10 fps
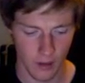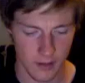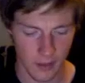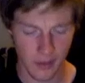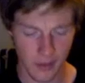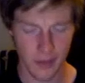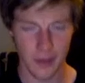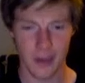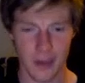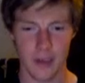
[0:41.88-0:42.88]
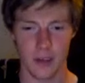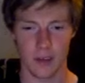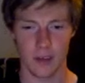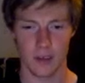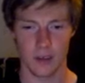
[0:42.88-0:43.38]
WWE
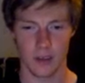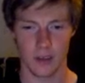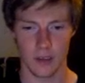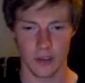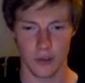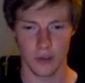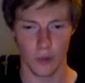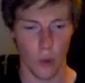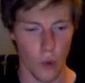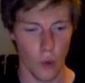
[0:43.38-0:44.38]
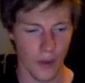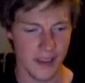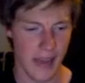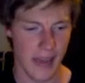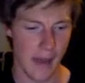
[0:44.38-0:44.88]
should always
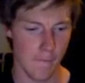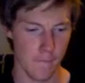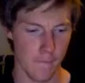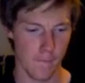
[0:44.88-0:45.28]
have